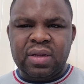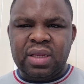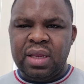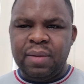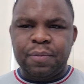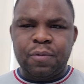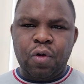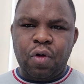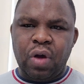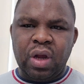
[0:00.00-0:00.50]

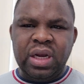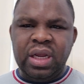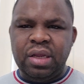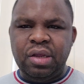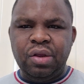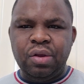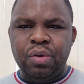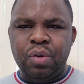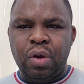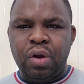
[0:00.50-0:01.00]
keep
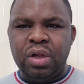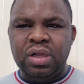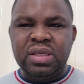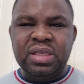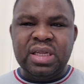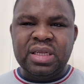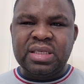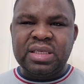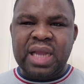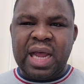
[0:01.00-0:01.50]
calling you
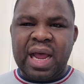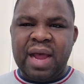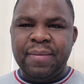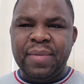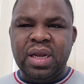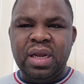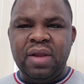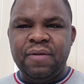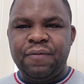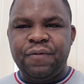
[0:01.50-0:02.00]
all the time
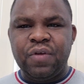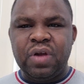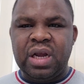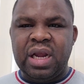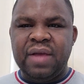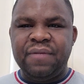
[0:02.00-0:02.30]
in the phone